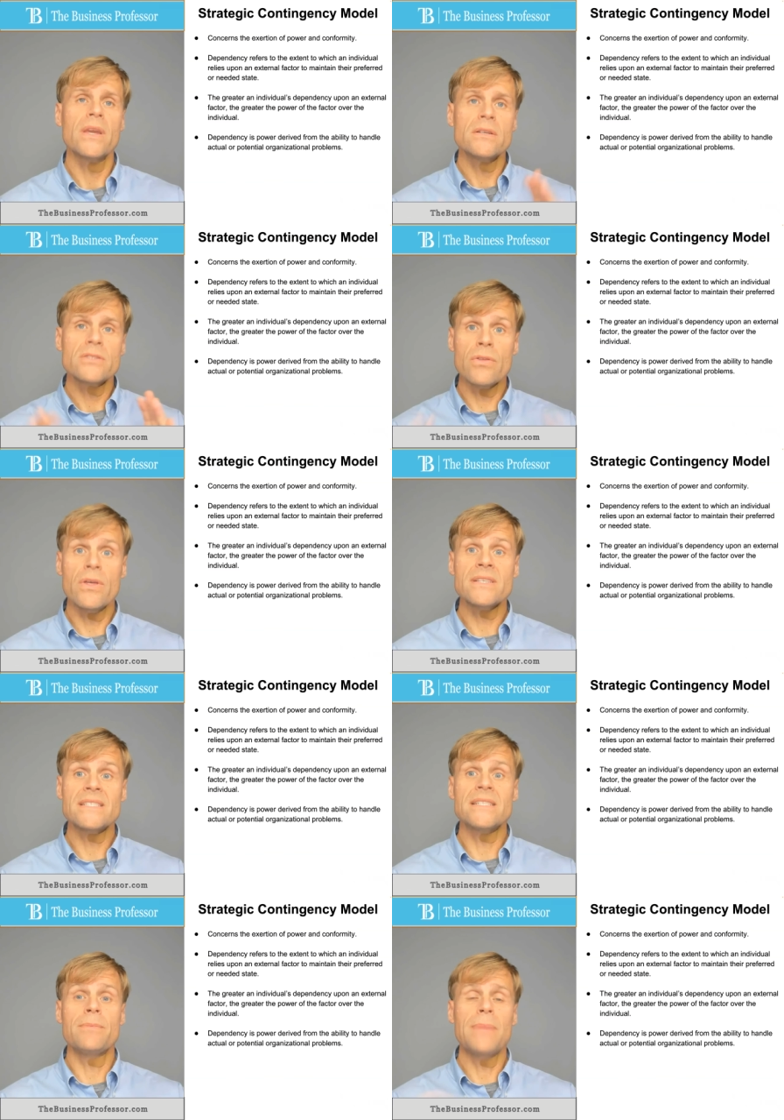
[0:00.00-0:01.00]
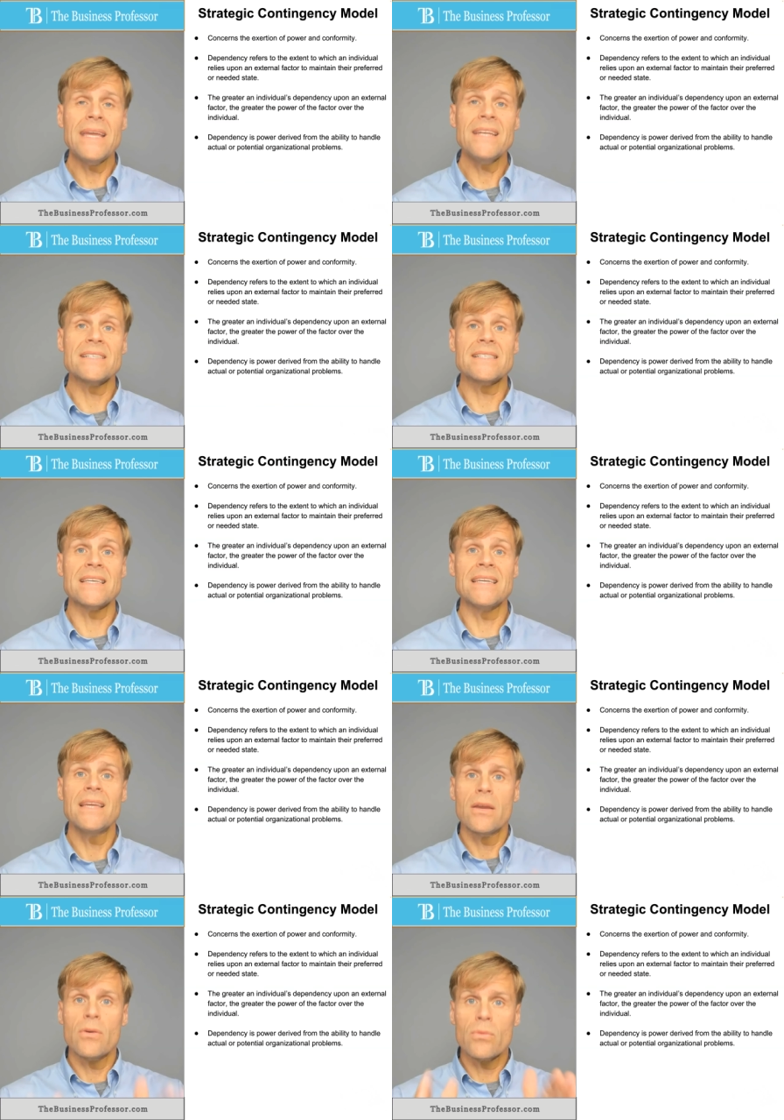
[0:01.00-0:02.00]
So, thus, dependency
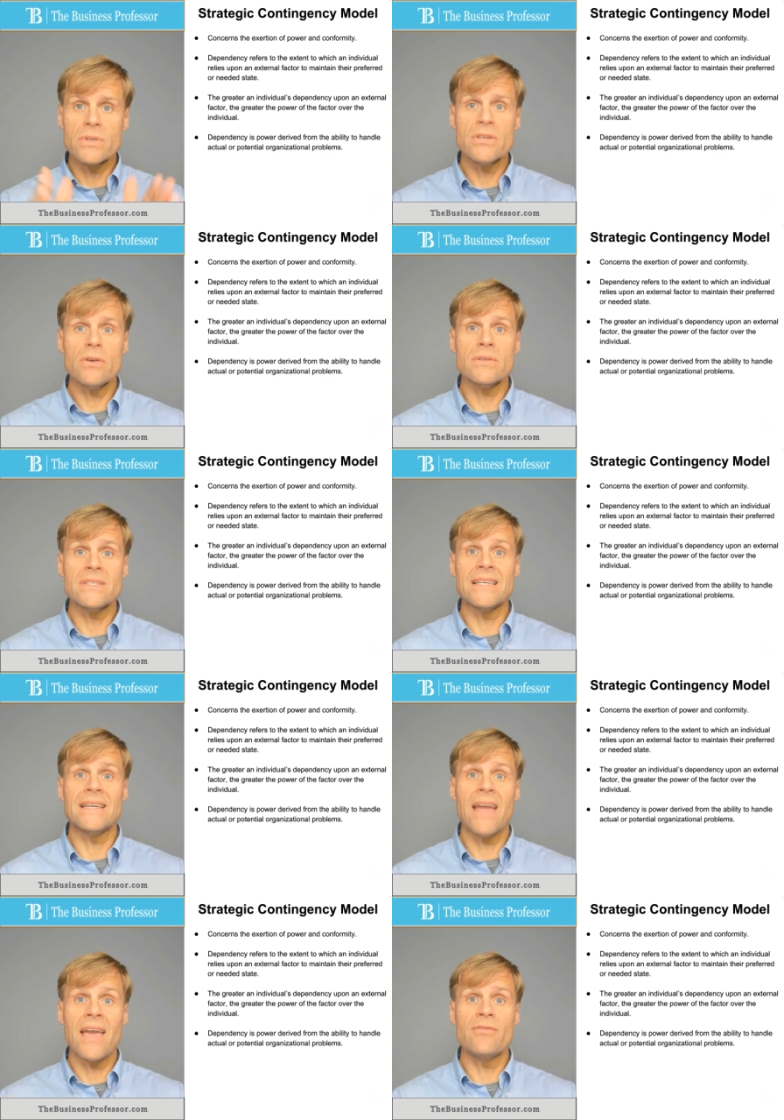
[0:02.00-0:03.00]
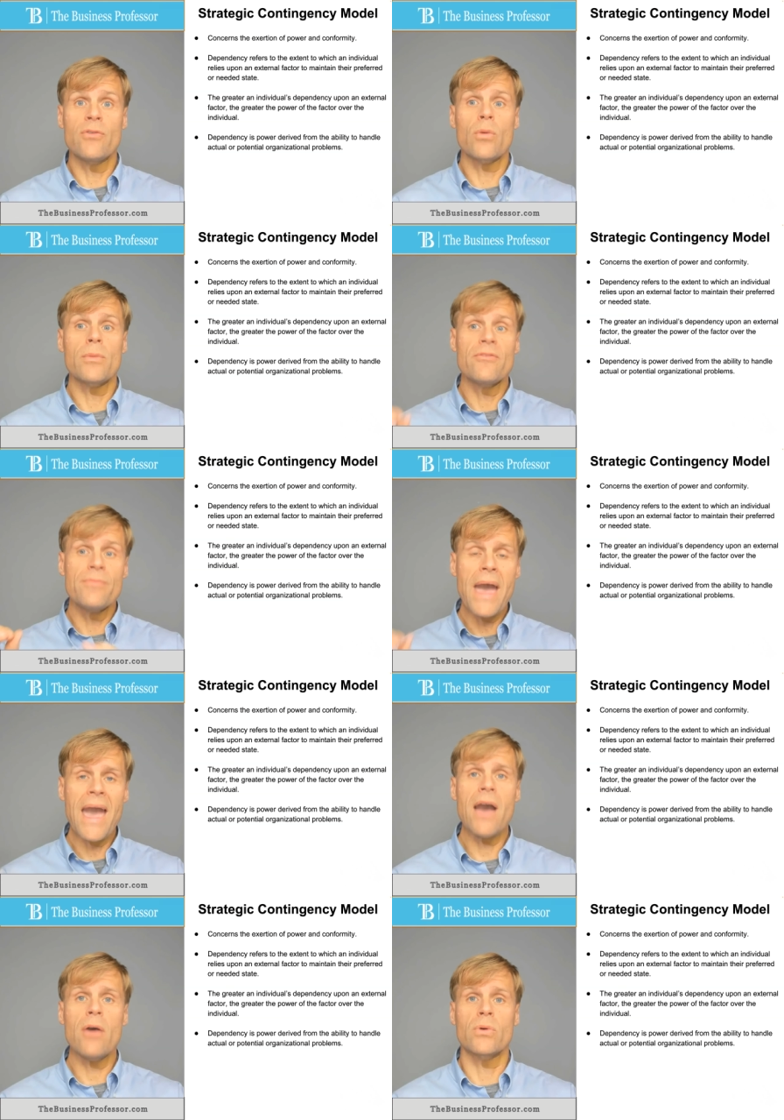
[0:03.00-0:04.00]
results in a form of
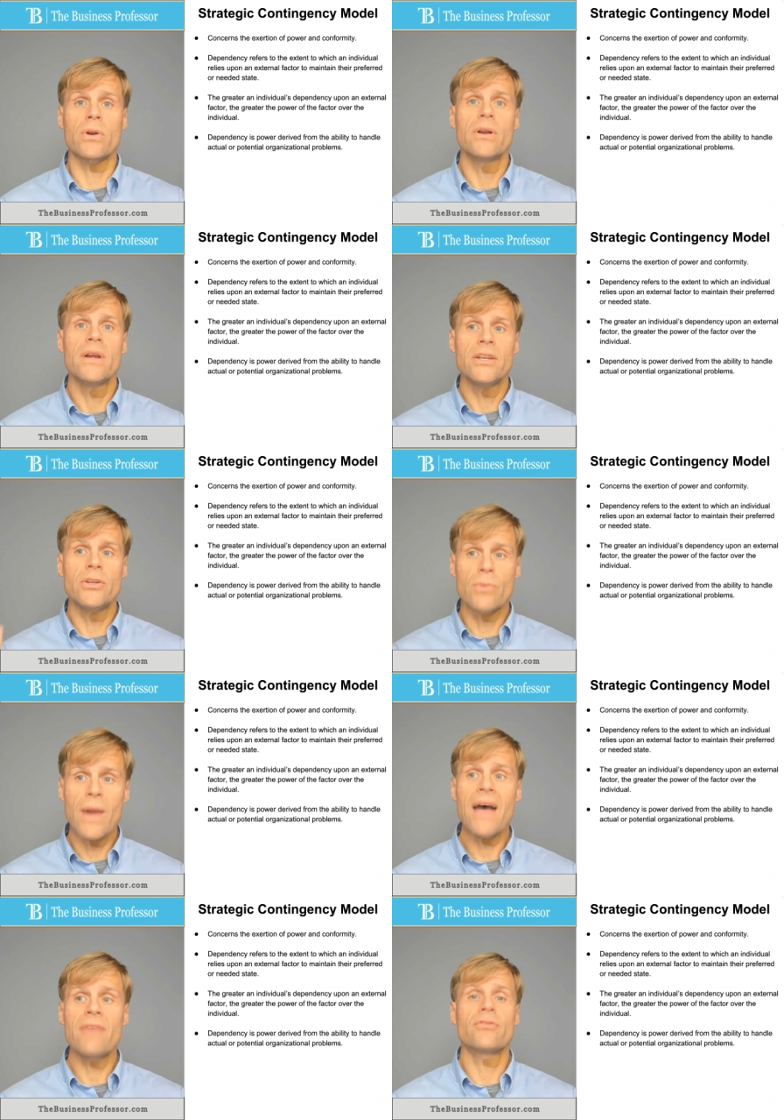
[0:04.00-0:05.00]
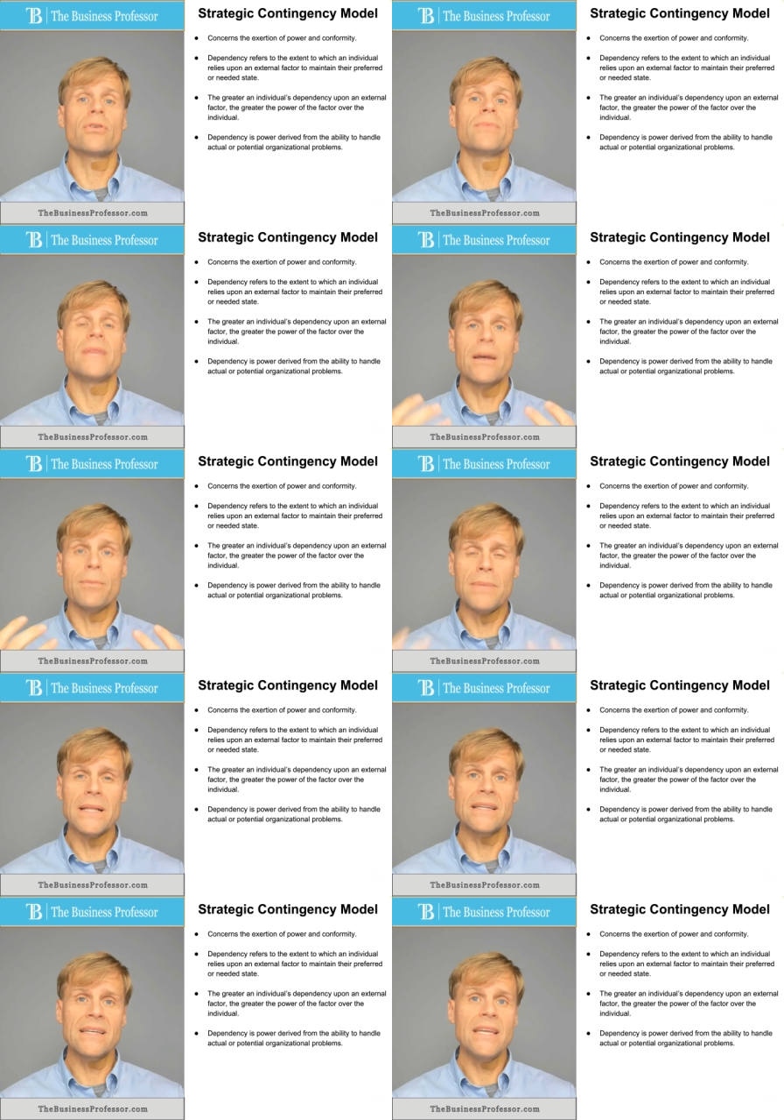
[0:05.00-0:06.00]
power derived from the
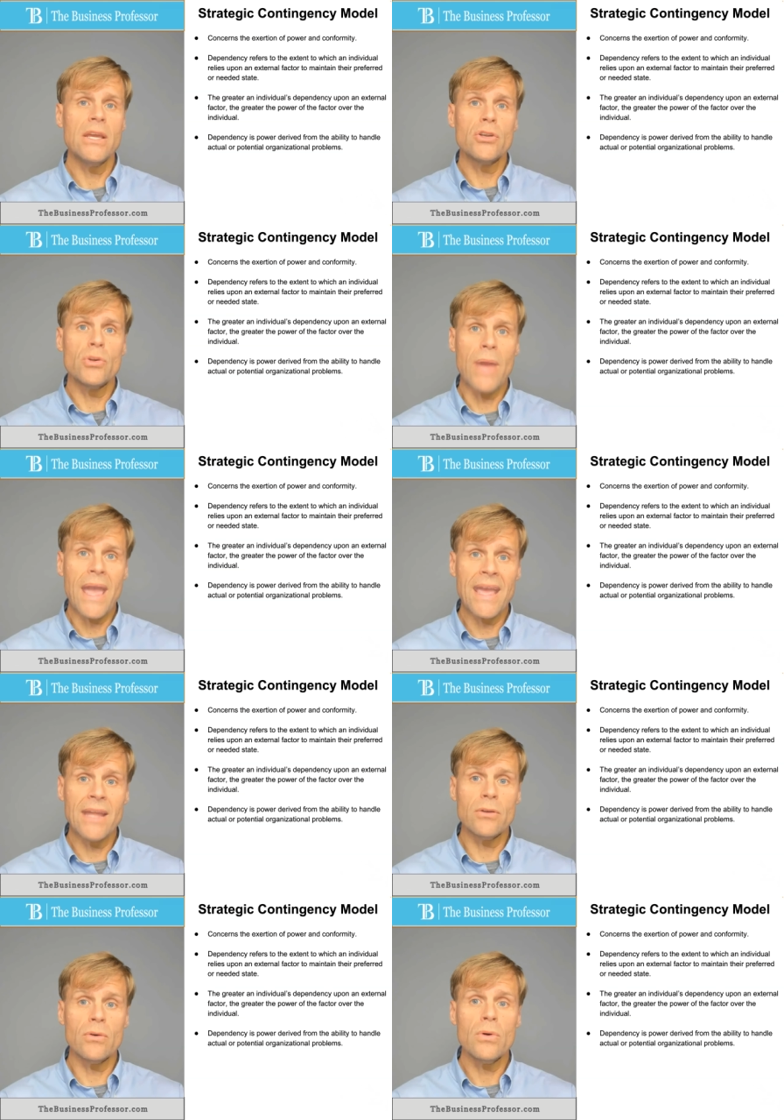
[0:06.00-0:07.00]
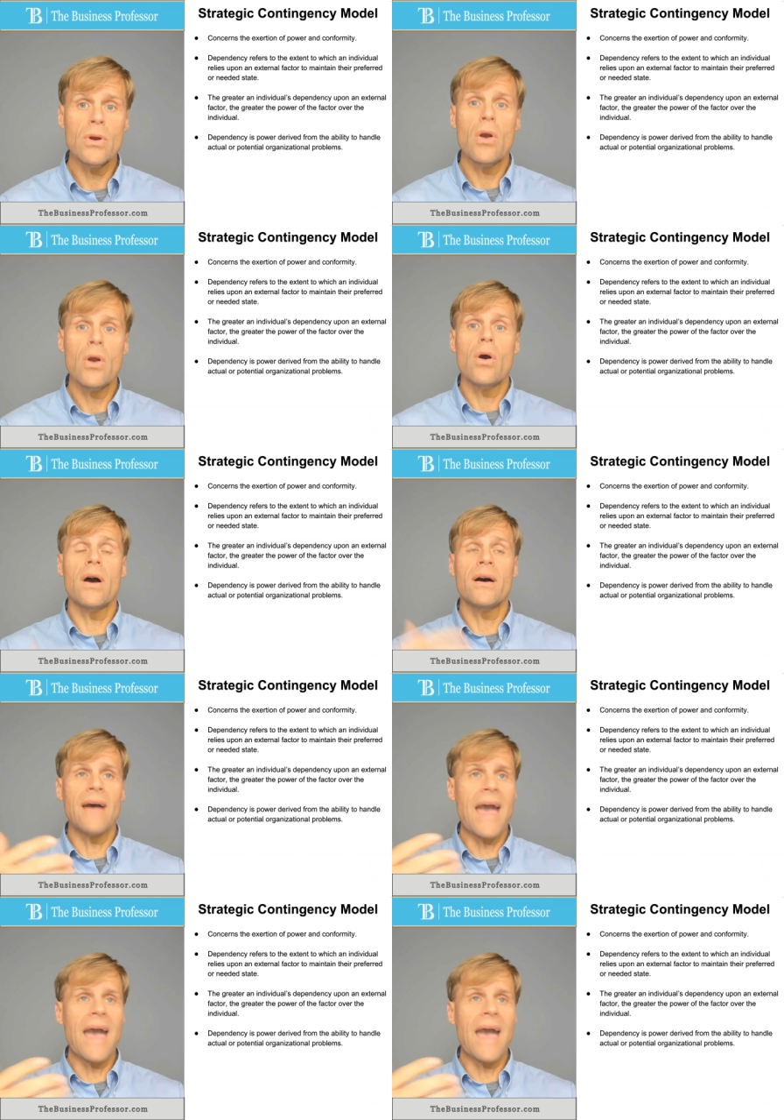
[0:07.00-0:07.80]
ability to handle uh,